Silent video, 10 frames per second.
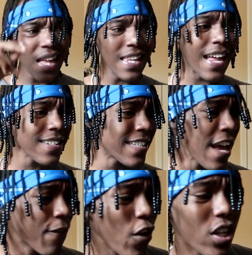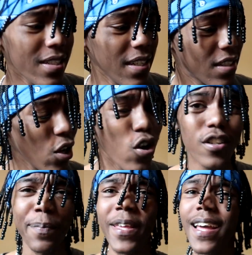a lot of Sad Frosty
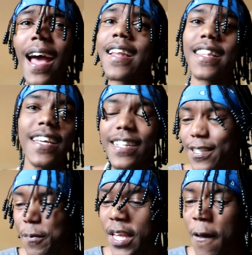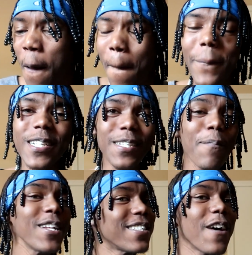songs be kind of lit to me, but
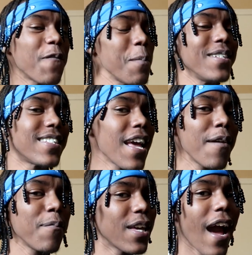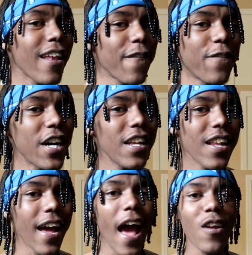some of the stuff he be saying be kind of funny.
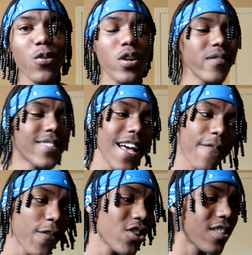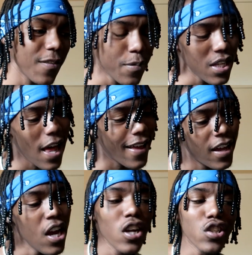Like, I don't know if Sad Frosty be like
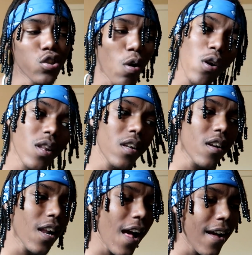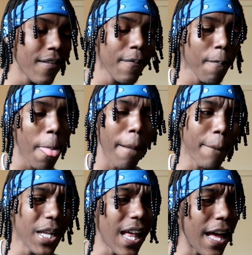trolling or not,
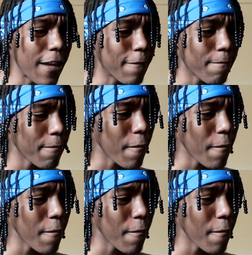but like,